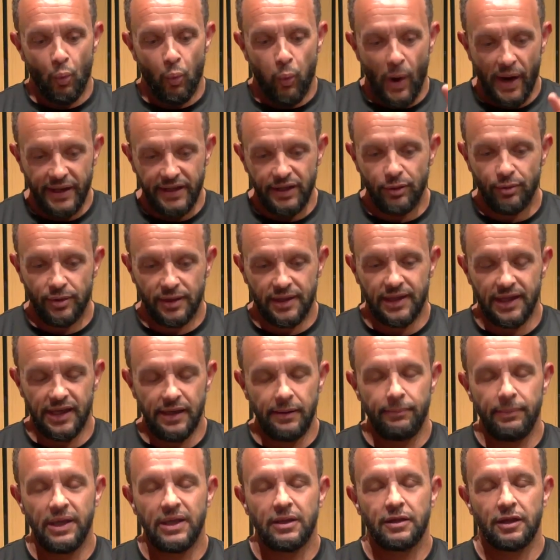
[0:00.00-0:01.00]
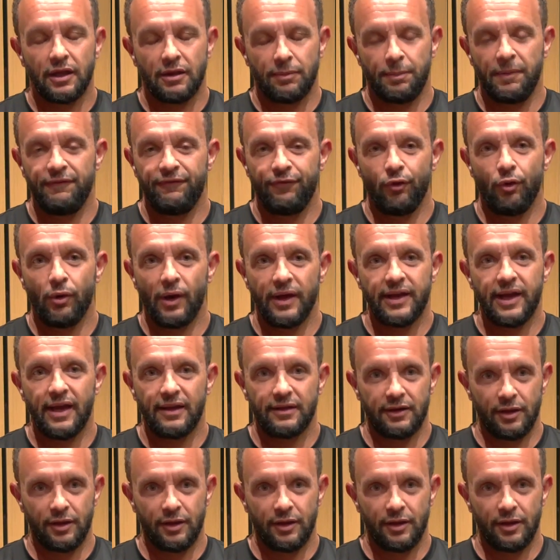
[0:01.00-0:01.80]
When you see me just before I get